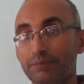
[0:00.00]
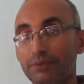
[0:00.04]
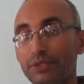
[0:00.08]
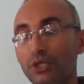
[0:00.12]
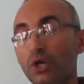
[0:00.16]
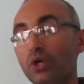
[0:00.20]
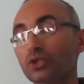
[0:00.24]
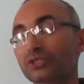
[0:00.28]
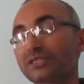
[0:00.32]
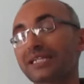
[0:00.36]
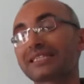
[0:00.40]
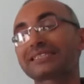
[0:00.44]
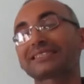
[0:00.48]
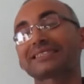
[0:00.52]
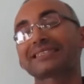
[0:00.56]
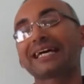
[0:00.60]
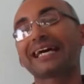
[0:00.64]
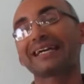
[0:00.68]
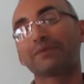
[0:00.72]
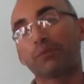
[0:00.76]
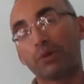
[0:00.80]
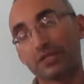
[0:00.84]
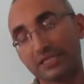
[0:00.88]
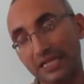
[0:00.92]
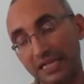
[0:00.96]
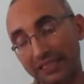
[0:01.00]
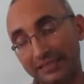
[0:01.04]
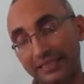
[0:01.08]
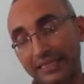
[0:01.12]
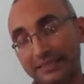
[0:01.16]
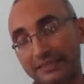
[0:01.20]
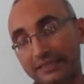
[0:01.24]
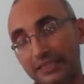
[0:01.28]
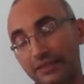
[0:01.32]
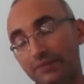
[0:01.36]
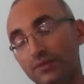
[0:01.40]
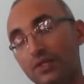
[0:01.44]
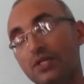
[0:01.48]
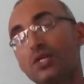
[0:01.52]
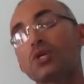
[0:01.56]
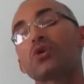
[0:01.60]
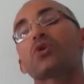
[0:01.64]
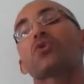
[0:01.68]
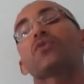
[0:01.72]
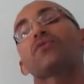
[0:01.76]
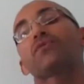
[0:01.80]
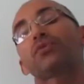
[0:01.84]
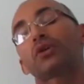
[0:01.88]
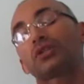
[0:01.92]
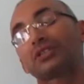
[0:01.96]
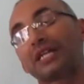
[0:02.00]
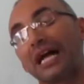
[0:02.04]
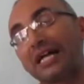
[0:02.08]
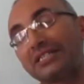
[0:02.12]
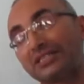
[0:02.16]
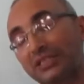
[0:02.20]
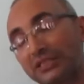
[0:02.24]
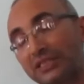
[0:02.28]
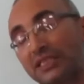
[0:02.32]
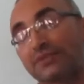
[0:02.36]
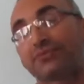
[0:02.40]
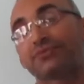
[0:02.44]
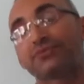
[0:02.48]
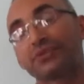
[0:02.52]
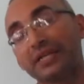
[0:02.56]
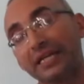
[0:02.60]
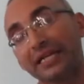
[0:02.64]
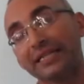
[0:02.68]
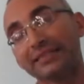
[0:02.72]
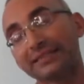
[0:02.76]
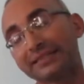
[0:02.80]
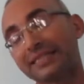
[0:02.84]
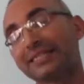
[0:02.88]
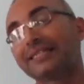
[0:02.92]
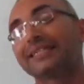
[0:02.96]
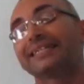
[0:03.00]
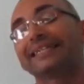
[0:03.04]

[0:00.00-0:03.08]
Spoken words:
Because last time we said that for the adjective phrase,